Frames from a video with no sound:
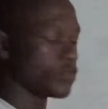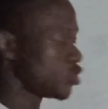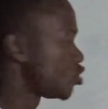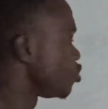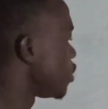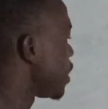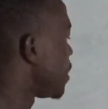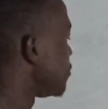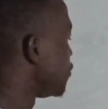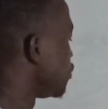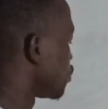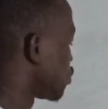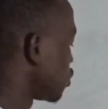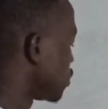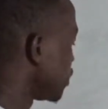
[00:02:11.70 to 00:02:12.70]
2mu.
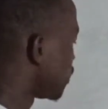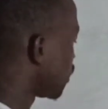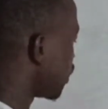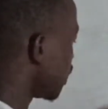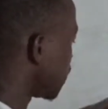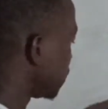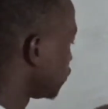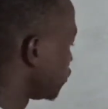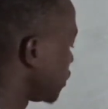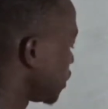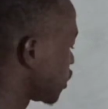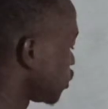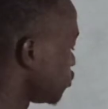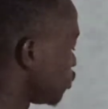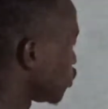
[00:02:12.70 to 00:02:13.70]
So the change in
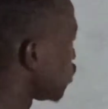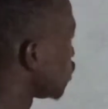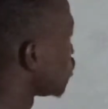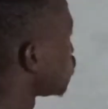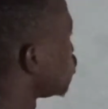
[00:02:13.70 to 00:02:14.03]
momentum is what?